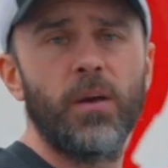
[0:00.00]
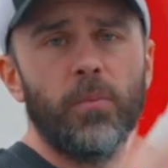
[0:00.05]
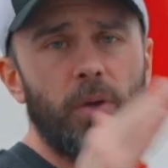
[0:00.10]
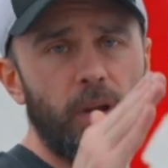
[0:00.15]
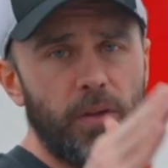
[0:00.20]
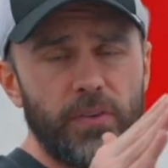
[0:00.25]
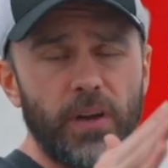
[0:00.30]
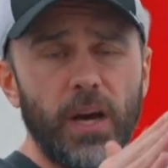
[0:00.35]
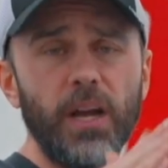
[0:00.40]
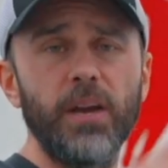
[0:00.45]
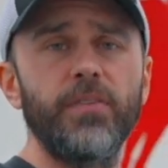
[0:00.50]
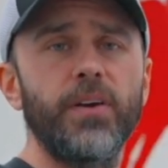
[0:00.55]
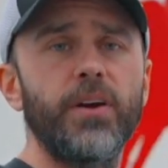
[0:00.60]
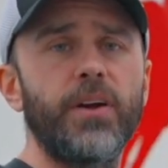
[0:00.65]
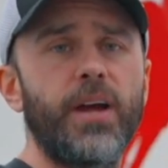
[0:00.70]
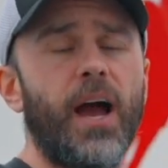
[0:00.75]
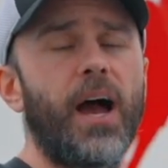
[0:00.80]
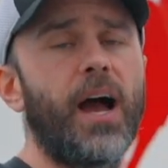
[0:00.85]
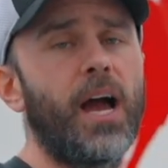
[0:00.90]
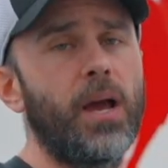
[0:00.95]
But if you've got a
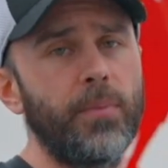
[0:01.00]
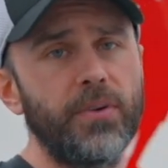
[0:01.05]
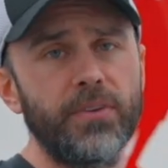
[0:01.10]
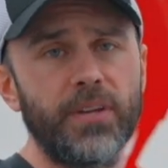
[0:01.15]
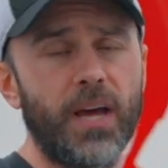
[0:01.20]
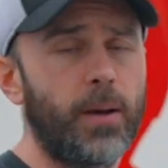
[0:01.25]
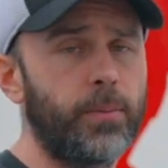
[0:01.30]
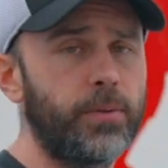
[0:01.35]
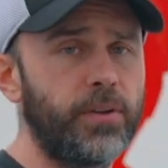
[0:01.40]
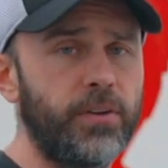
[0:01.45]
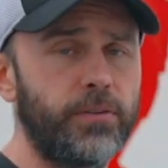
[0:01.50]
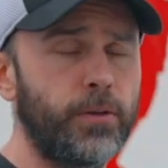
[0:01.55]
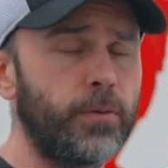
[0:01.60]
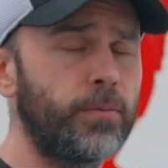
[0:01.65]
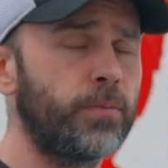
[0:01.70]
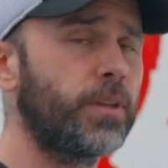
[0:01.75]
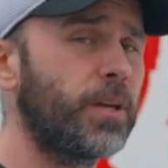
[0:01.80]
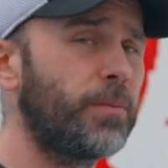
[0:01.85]
very high metabolism,